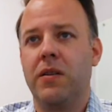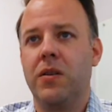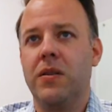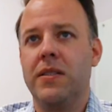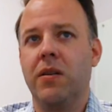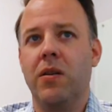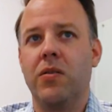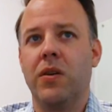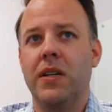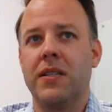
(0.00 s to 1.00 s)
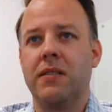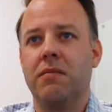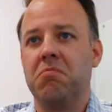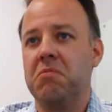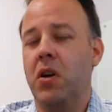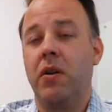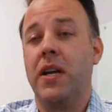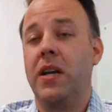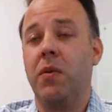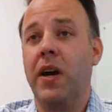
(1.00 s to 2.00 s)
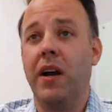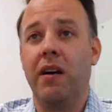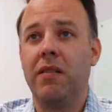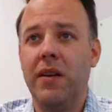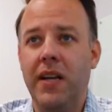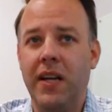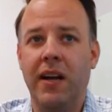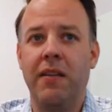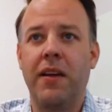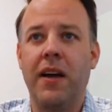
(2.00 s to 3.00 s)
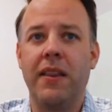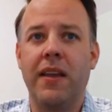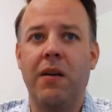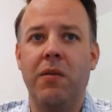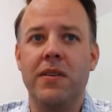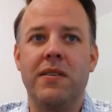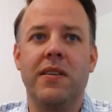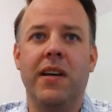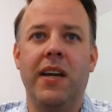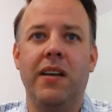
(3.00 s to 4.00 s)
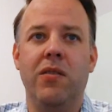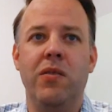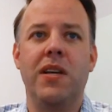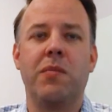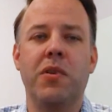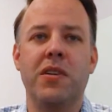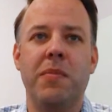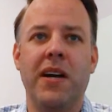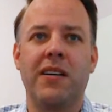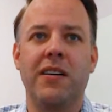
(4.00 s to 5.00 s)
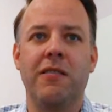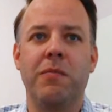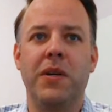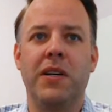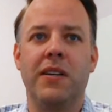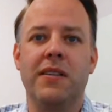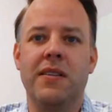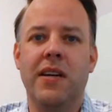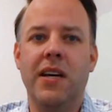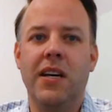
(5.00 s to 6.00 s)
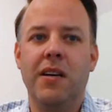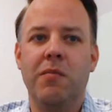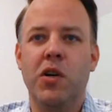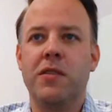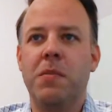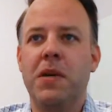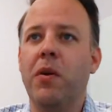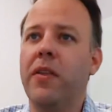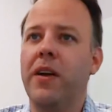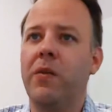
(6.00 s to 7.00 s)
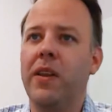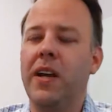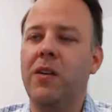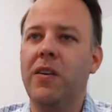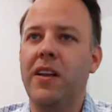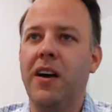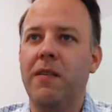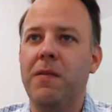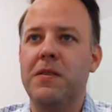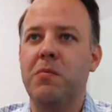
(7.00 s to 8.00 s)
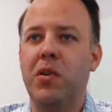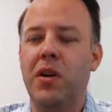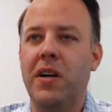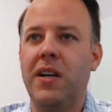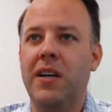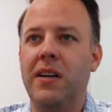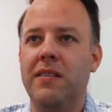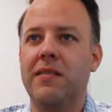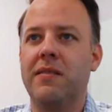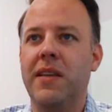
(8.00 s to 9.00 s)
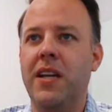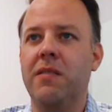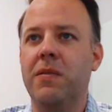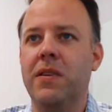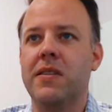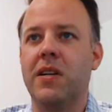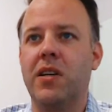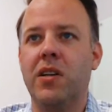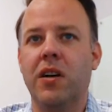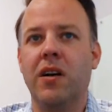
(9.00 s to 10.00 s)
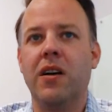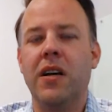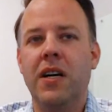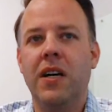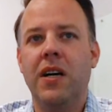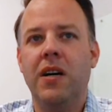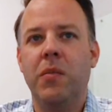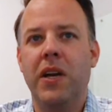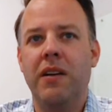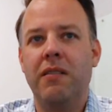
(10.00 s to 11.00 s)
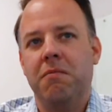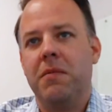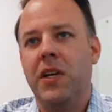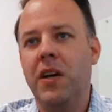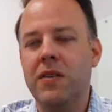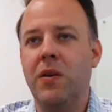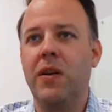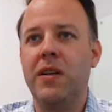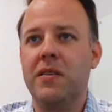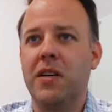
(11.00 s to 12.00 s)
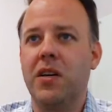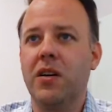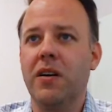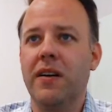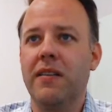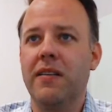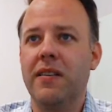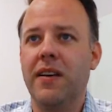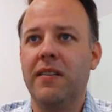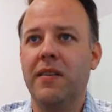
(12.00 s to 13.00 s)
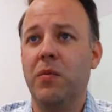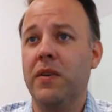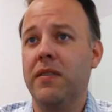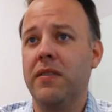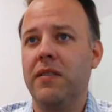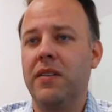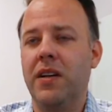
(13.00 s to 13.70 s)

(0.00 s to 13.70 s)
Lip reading: to a zero trust anywhere. And I thought that was a unique perspective, because most people think when they go into the office and plug in, it's natively secure. But it's only as secure as it was